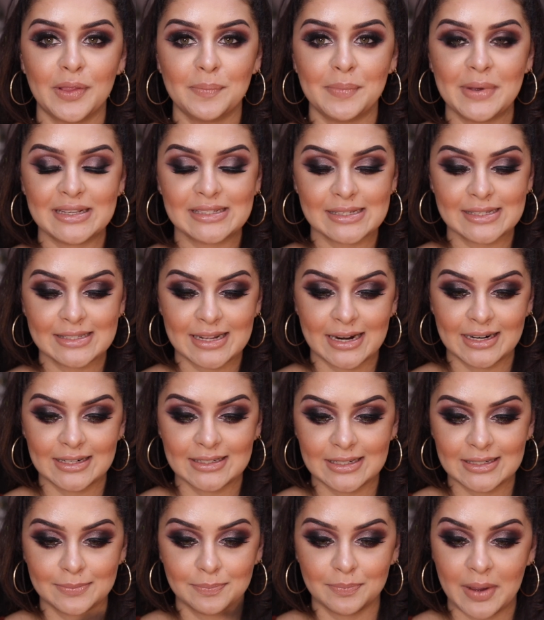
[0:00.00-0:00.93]
the messes that I
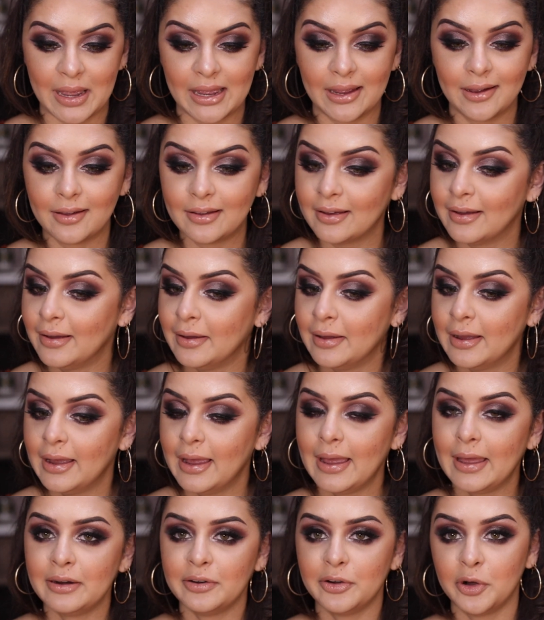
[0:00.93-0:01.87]
did make
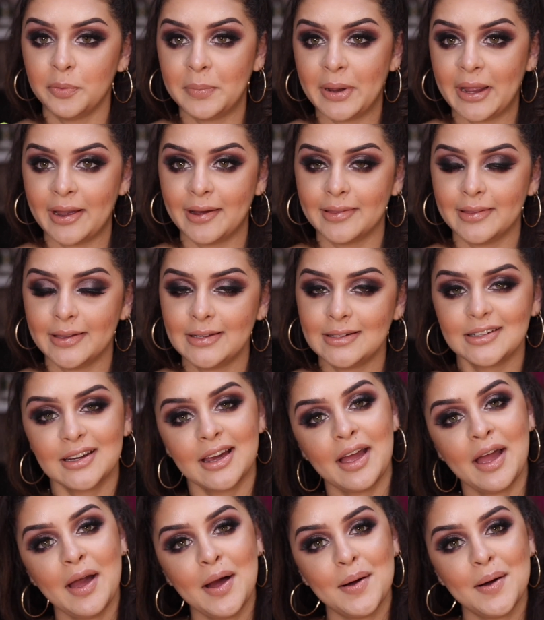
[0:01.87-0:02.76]
and all my highlight.